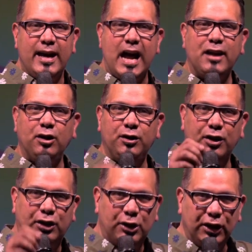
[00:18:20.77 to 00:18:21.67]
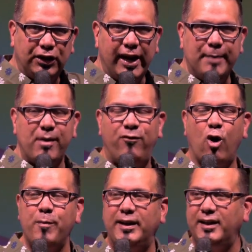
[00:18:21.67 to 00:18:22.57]
And I do the good thing
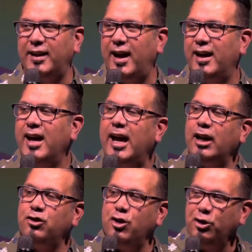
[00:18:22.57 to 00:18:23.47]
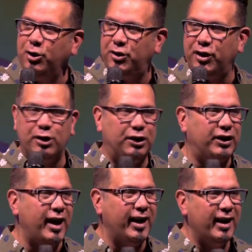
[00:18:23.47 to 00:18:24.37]
before me today. And you do the
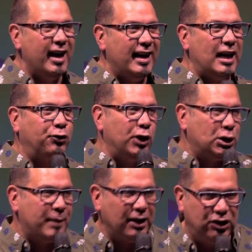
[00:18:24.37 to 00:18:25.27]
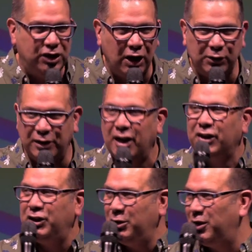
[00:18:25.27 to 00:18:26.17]
good thing. And I teach my children
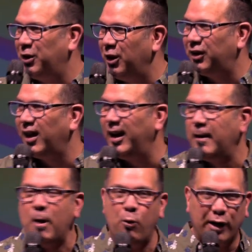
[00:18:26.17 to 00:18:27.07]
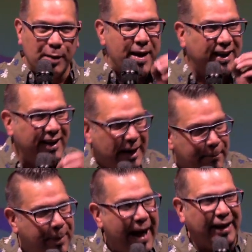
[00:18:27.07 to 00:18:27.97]
to do the good thing. We're going to make an
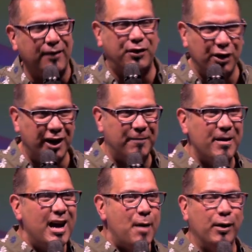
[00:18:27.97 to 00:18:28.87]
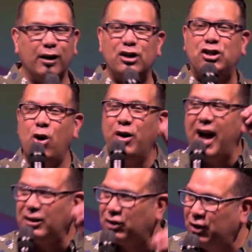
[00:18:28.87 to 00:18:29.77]
impact of good. And we're going to show
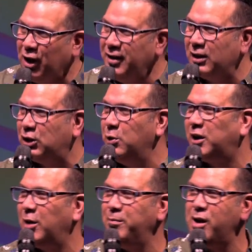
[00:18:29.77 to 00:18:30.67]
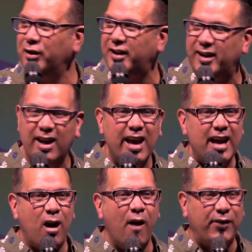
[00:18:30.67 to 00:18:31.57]
God's goodness to a community.
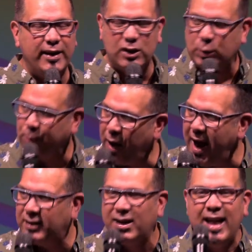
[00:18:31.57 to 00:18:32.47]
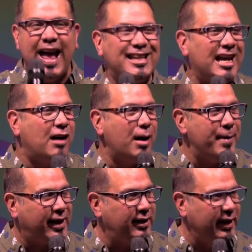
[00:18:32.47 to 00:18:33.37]
And hopefully it spreads. That's how I
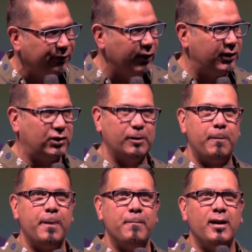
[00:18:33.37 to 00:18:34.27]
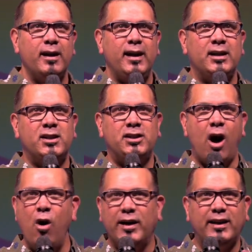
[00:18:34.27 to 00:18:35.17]
make a difference. He says,
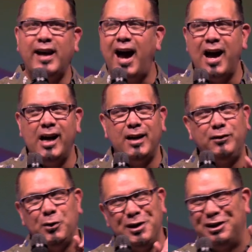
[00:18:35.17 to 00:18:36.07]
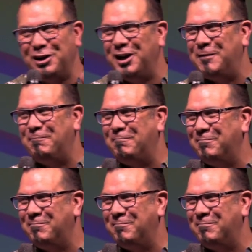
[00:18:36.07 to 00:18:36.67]
don't get tired of doing good.